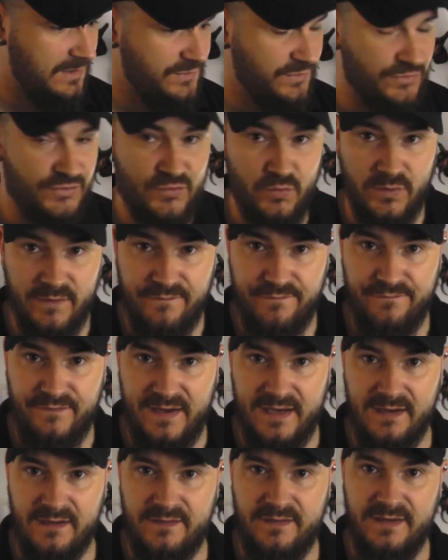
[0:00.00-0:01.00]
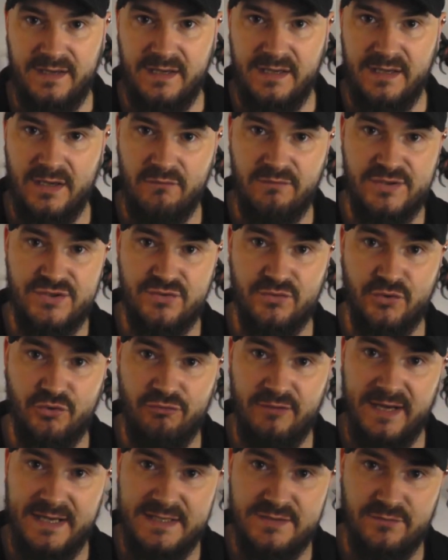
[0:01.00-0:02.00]
So I just want to thank the original
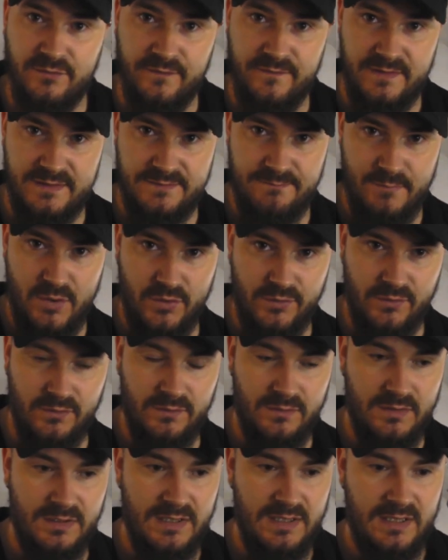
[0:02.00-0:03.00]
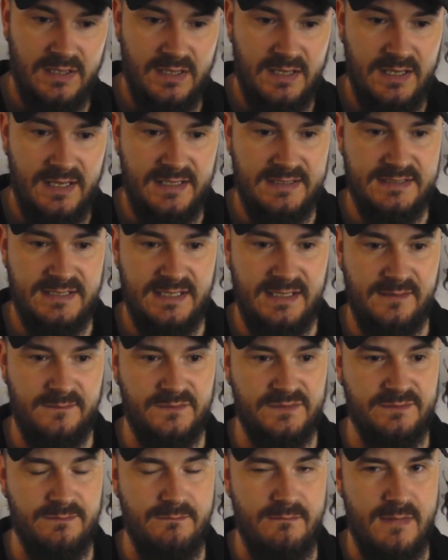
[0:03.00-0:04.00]
creator of this model. His
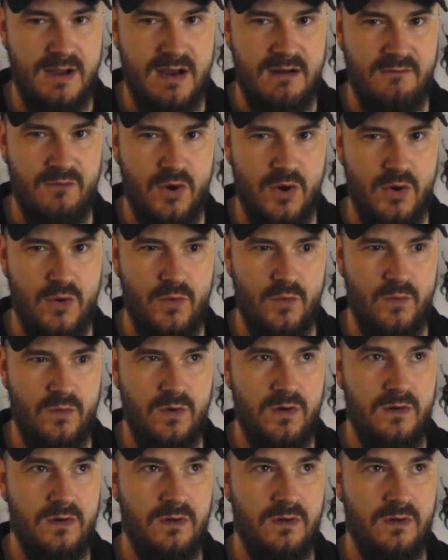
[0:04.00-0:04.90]
name's Morio.